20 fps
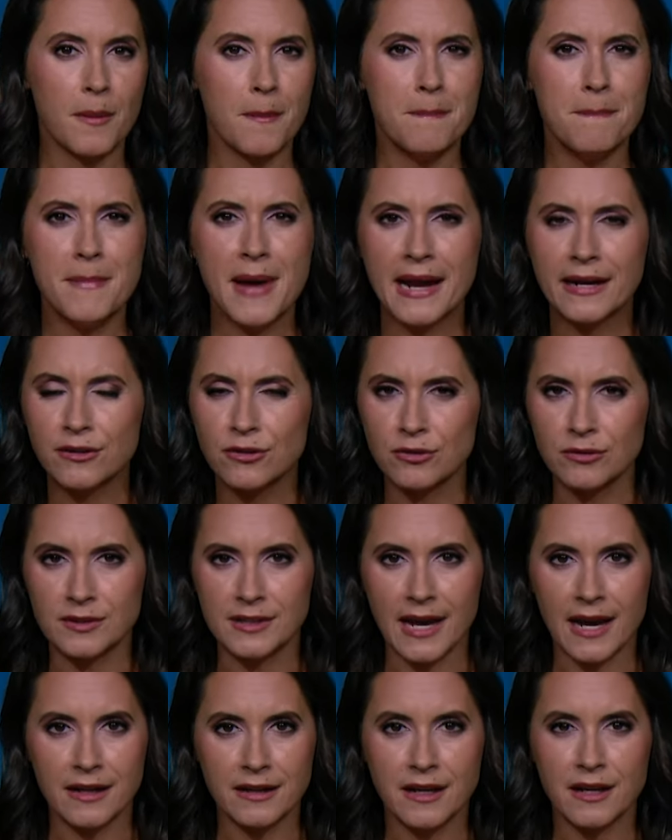medical
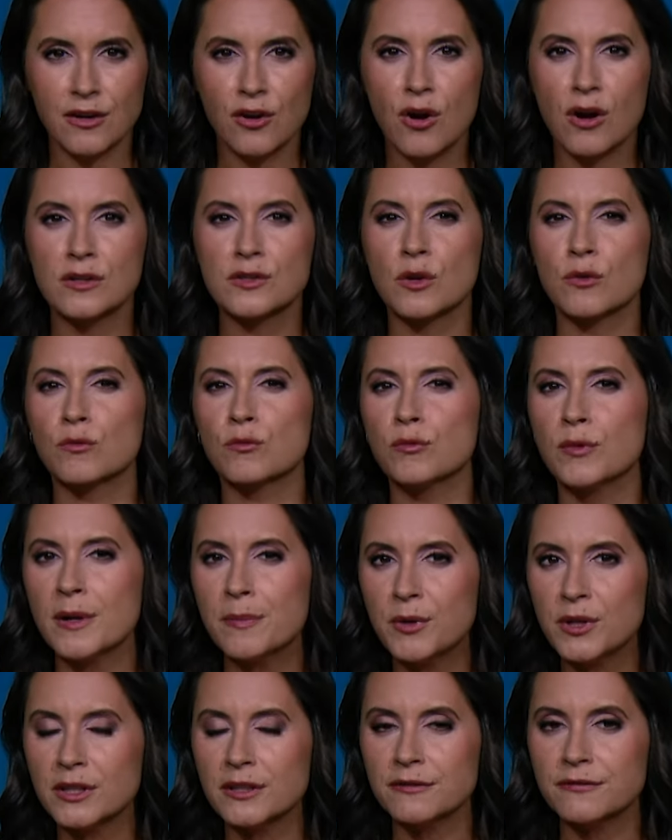debt can cause a
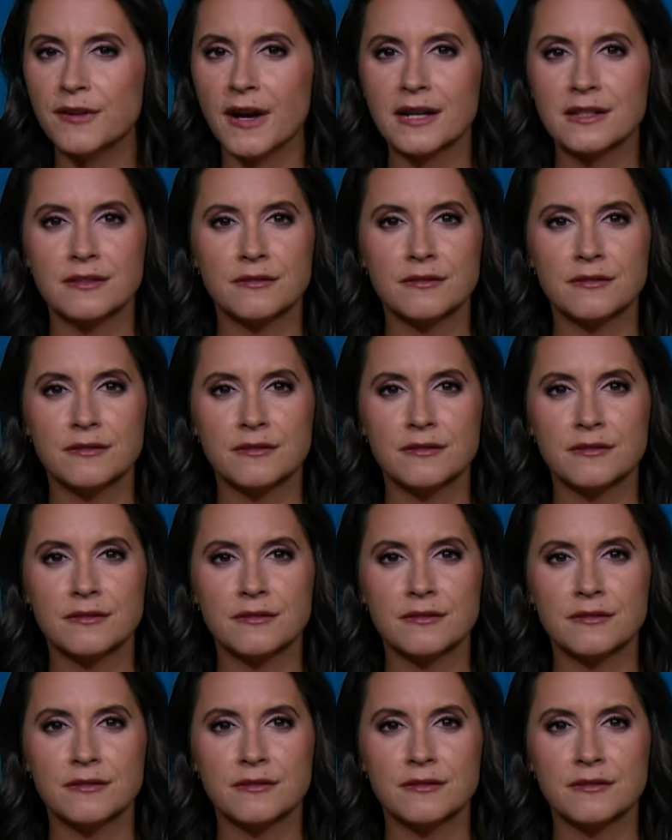ripple effect